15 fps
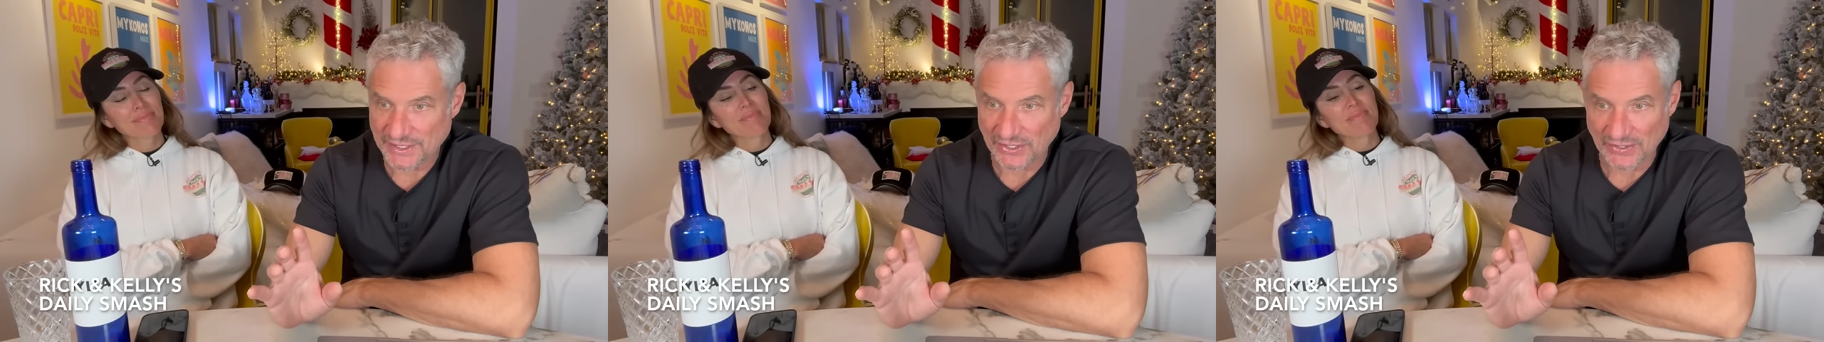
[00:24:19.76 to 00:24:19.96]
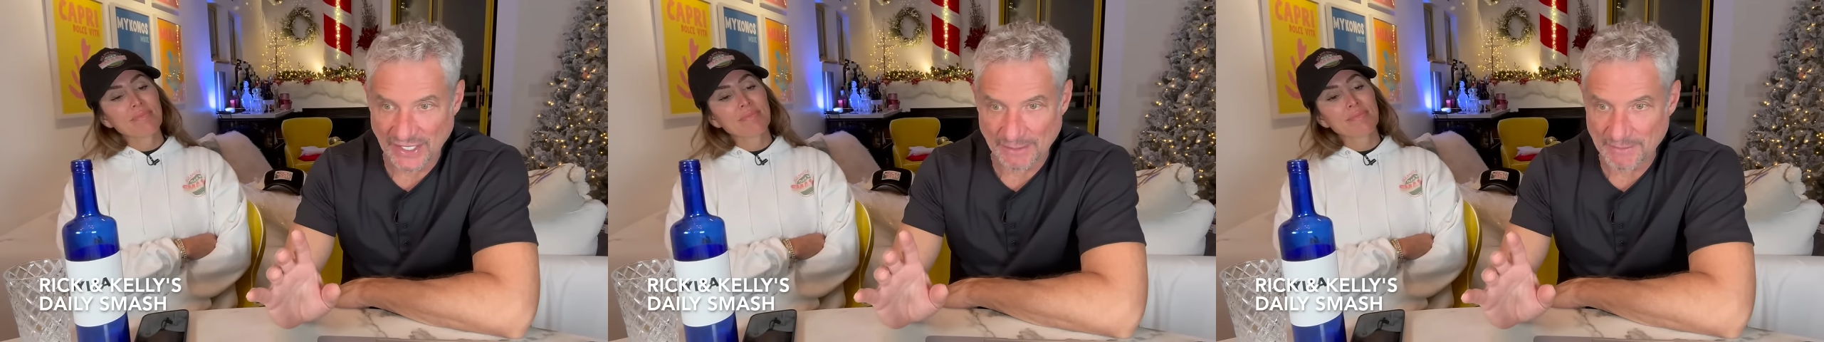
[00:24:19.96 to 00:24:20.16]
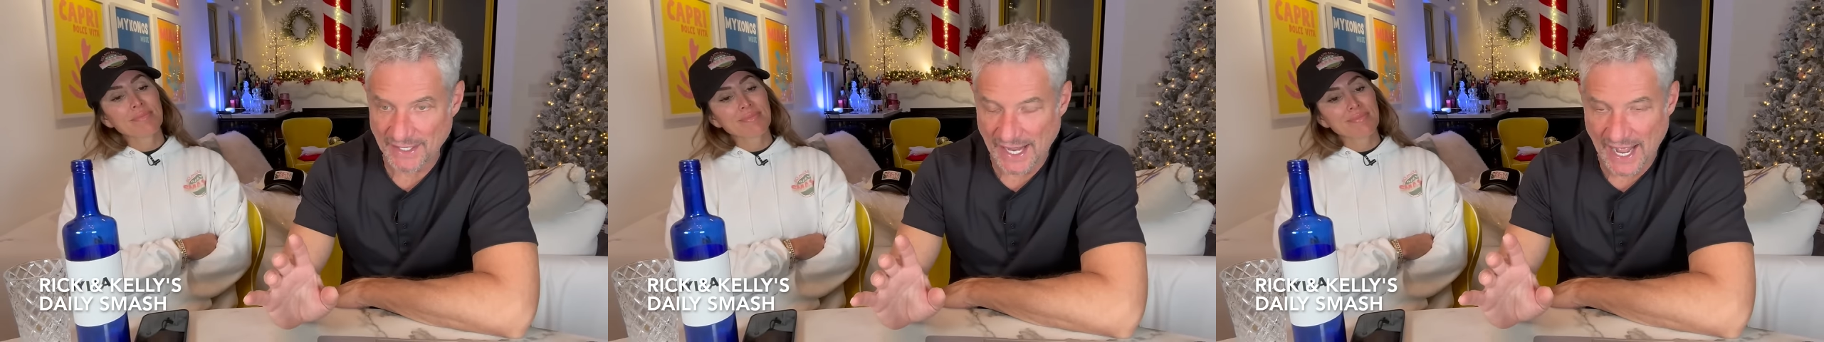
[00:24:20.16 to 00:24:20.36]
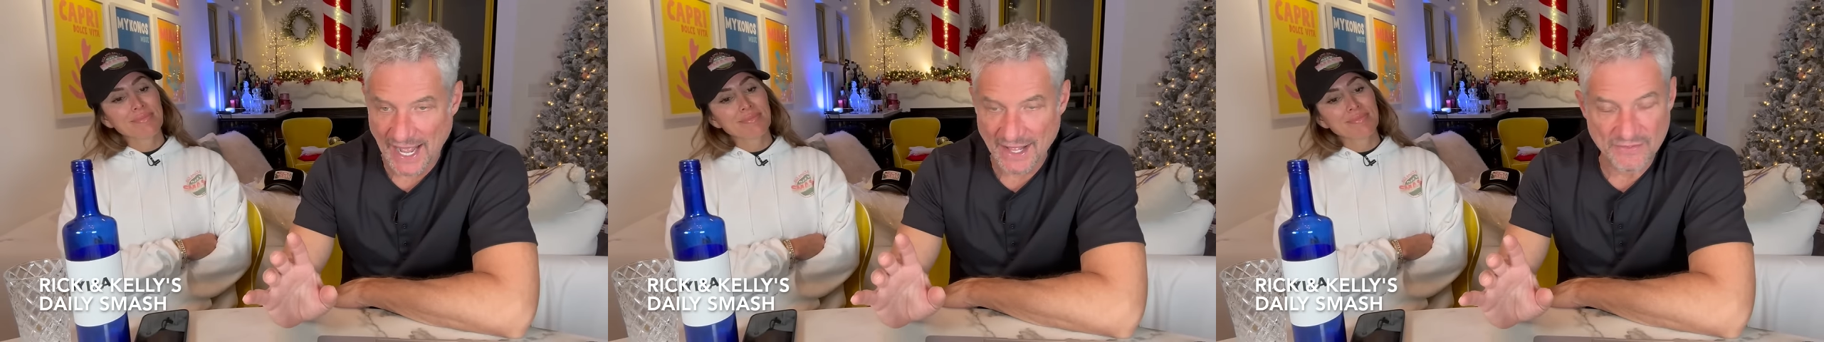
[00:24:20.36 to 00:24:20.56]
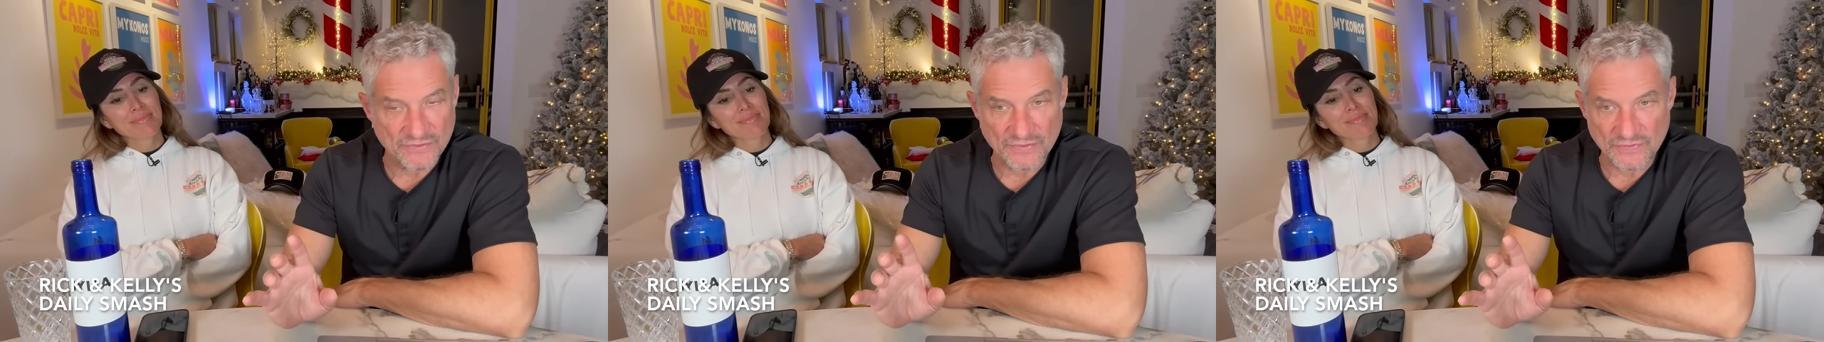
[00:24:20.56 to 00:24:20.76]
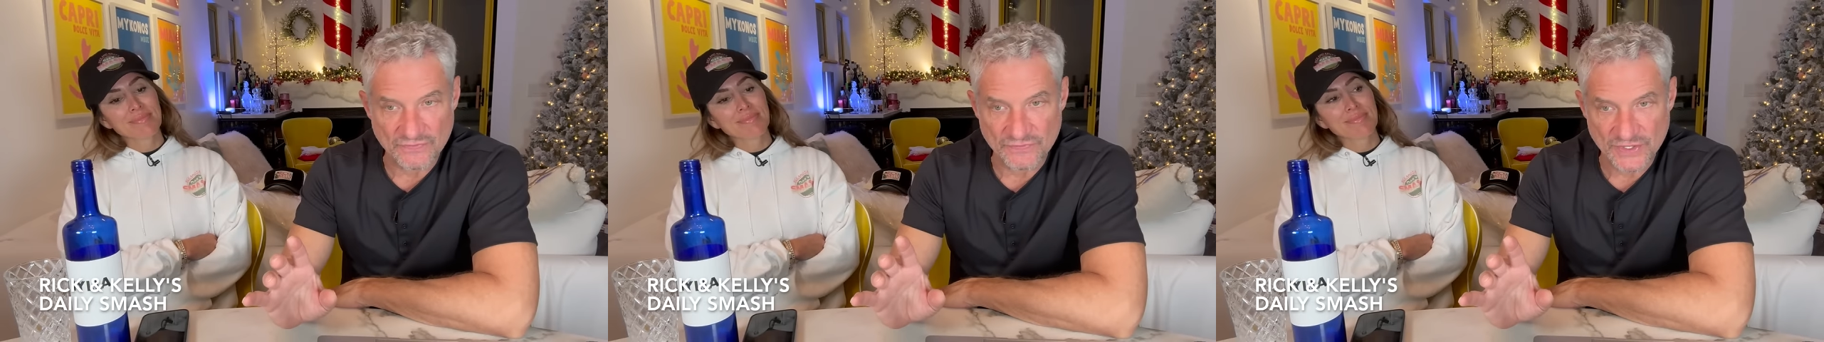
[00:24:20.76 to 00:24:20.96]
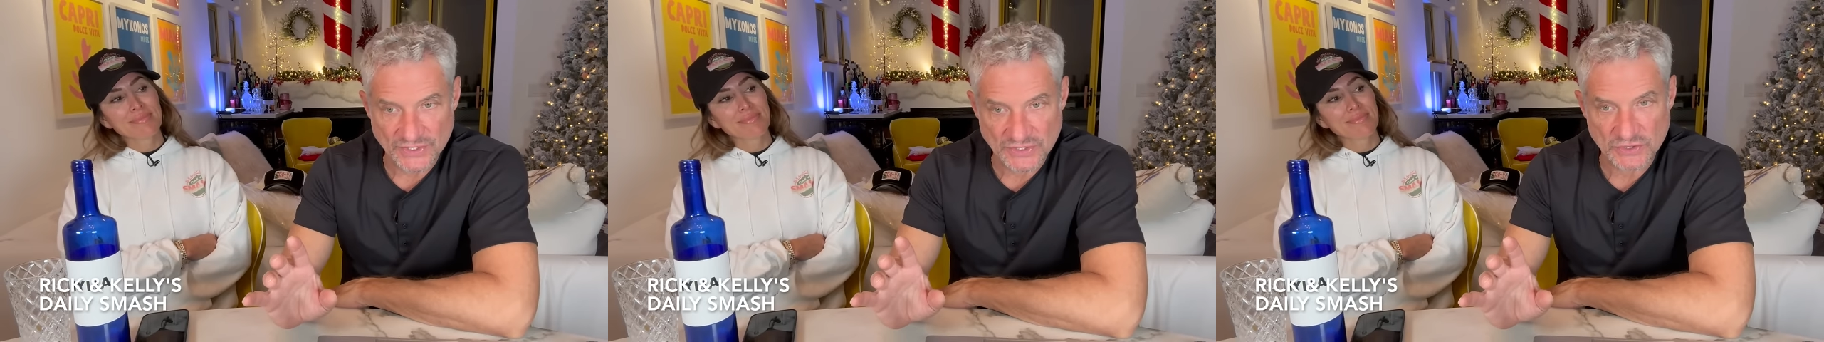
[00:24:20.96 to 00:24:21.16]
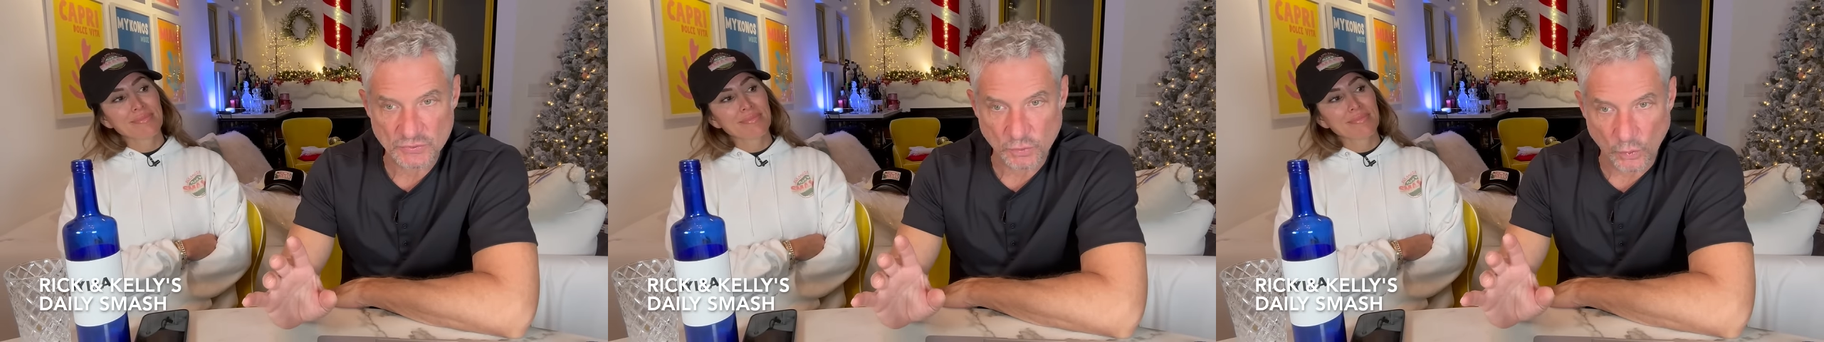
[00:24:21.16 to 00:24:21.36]
Speaker 1: Kelly. I'm like, I this
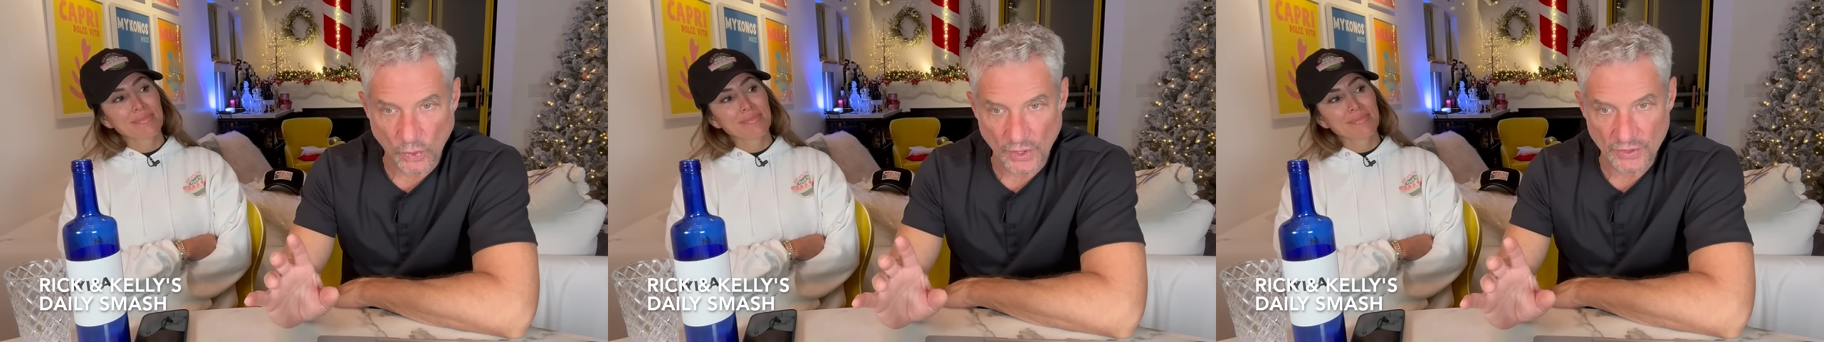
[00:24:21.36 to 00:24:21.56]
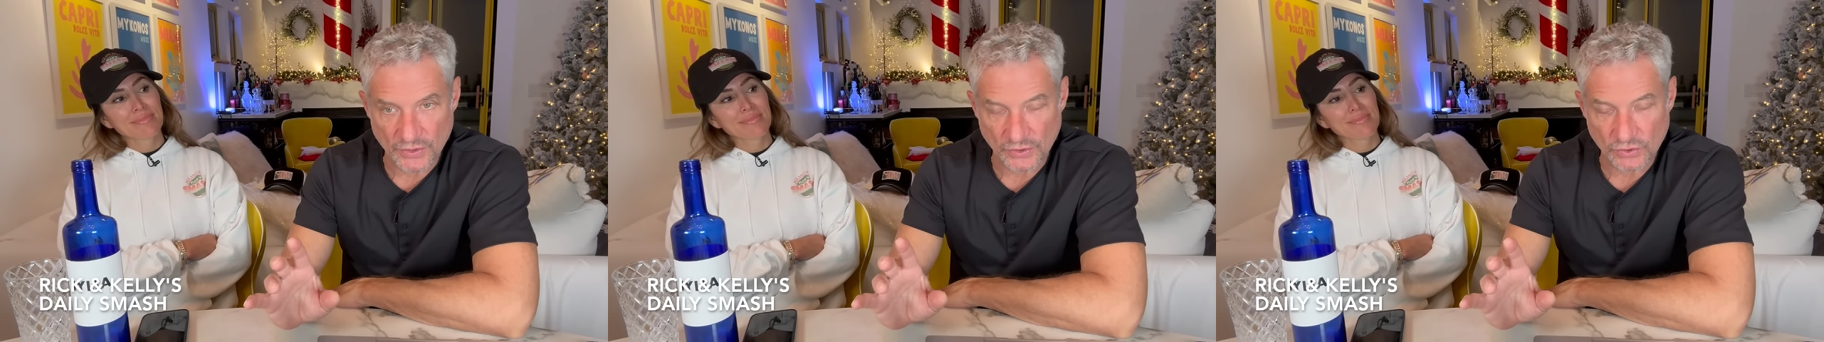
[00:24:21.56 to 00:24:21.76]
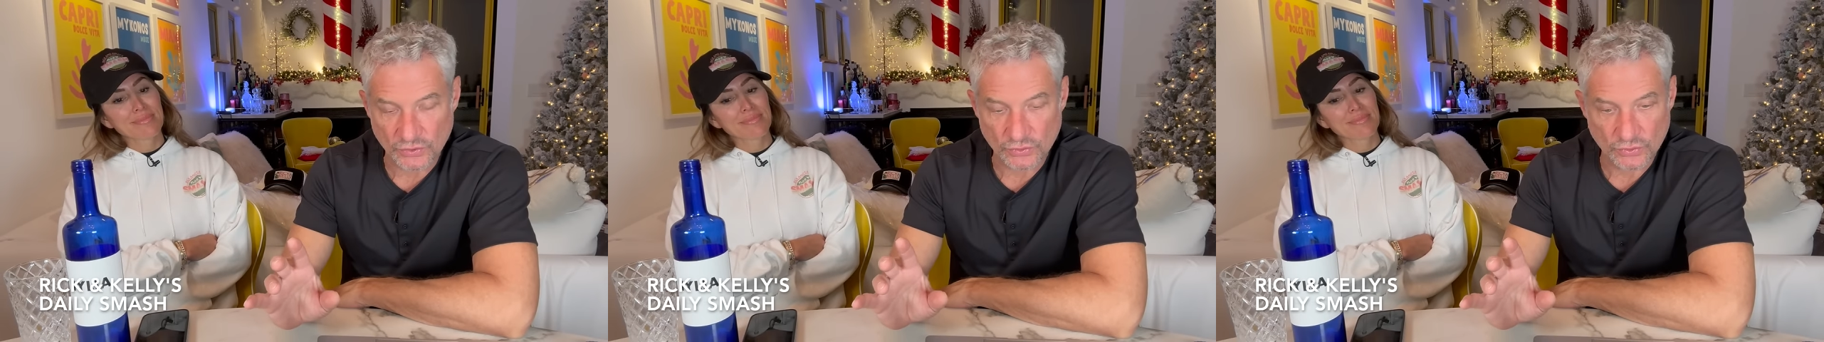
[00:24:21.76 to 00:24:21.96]
is one of the